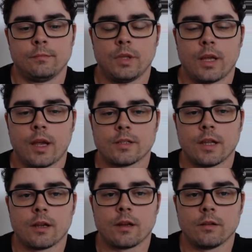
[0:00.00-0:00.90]
But like I
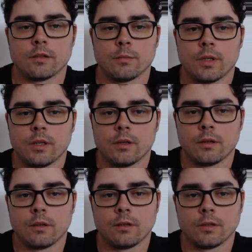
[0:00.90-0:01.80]
said, it could also be
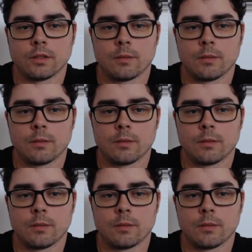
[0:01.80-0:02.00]
just